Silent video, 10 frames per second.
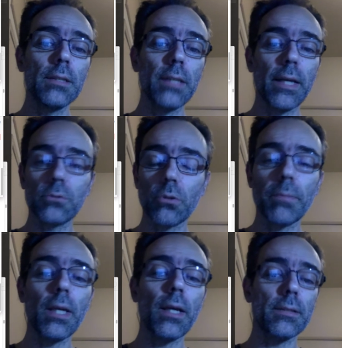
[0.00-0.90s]

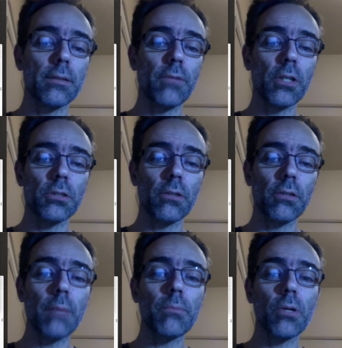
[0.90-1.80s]
entropy as a function of
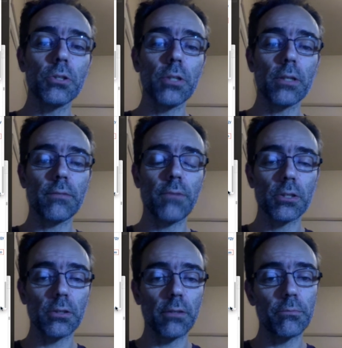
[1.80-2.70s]
temperature, as a function
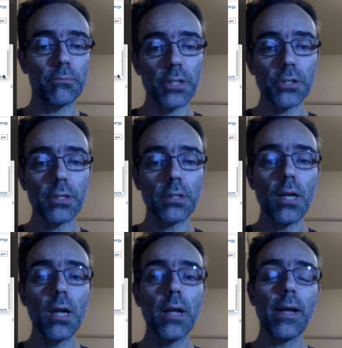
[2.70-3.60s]
of pressure,
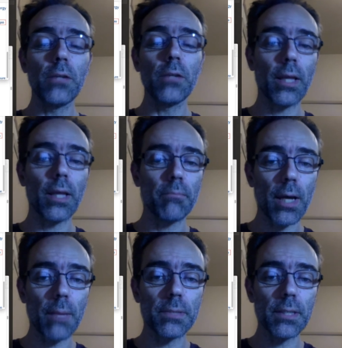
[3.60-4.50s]
and we can map
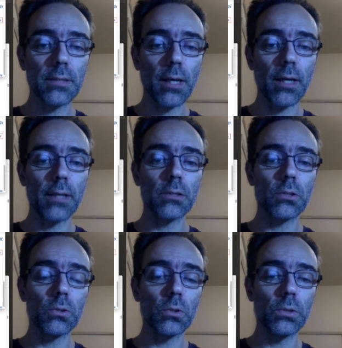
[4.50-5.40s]
these lines
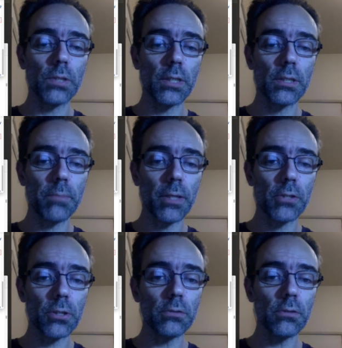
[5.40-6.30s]
onto this picture
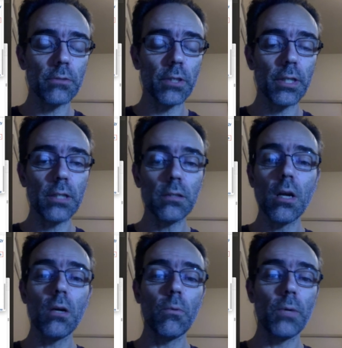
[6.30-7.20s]
over here,
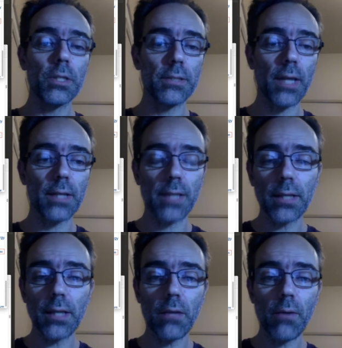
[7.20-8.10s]
which is exactly
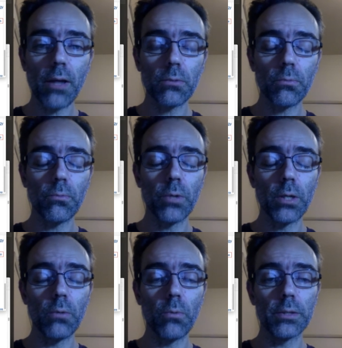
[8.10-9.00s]
what we
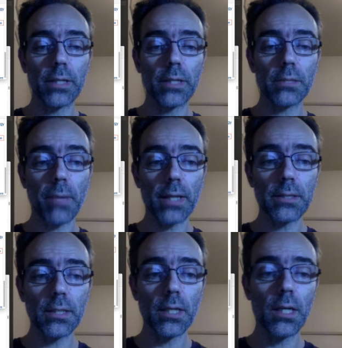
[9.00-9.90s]
would expect
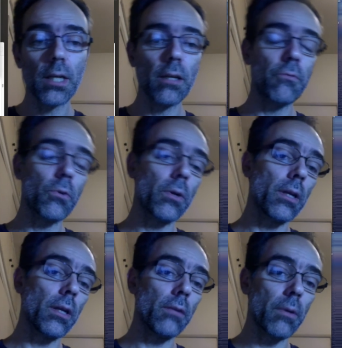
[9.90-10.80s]
if we
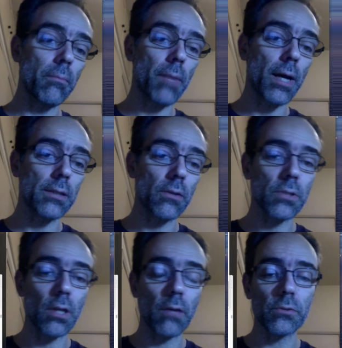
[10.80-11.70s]
remind
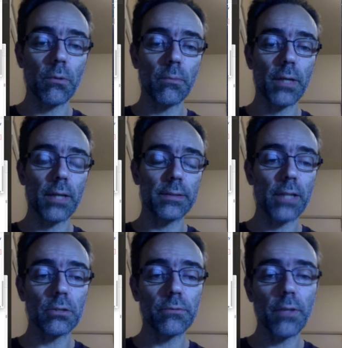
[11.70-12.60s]
ourselves from
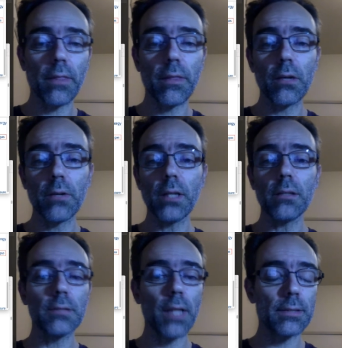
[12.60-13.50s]
catastrophe theory.
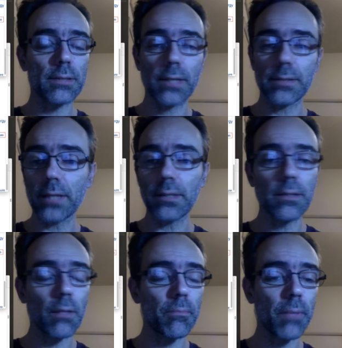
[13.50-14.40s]
That's exactly the
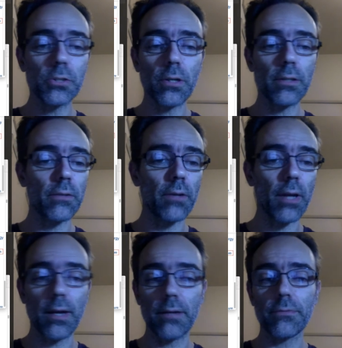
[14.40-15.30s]
picture that we
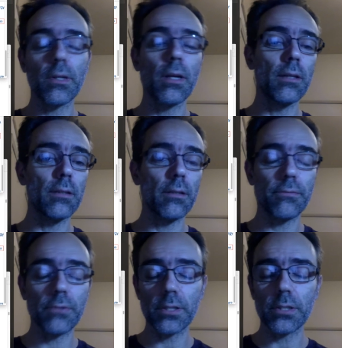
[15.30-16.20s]
have in the
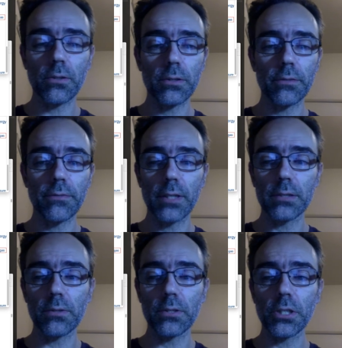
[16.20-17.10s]
first order phase
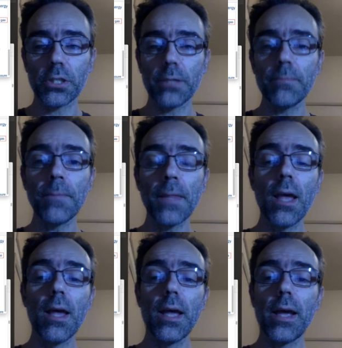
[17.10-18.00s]
transition.
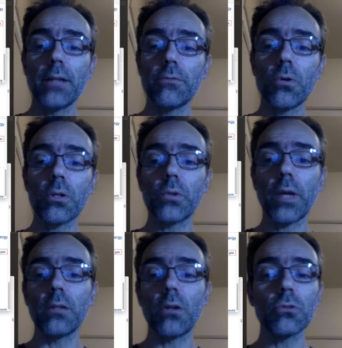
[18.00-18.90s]
And of course, we can
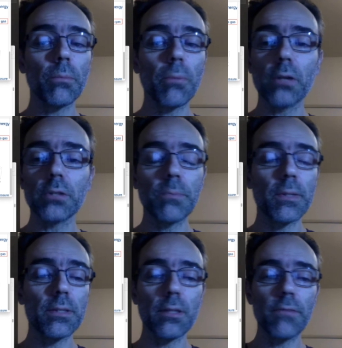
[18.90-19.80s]
also plot
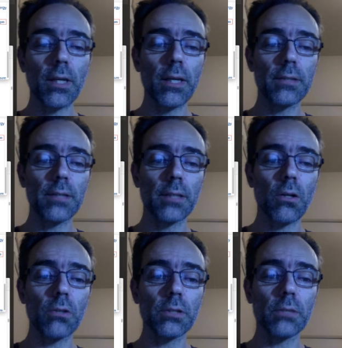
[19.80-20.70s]
specific heat at
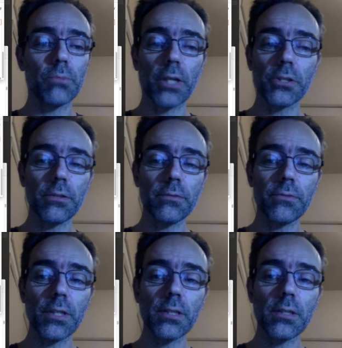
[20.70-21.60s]
constant pressure, for
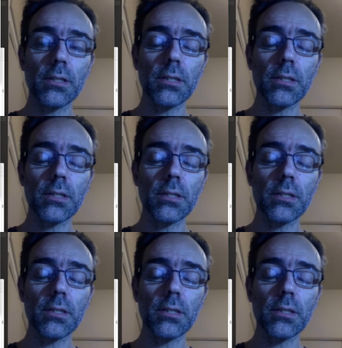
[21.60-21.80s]
instance,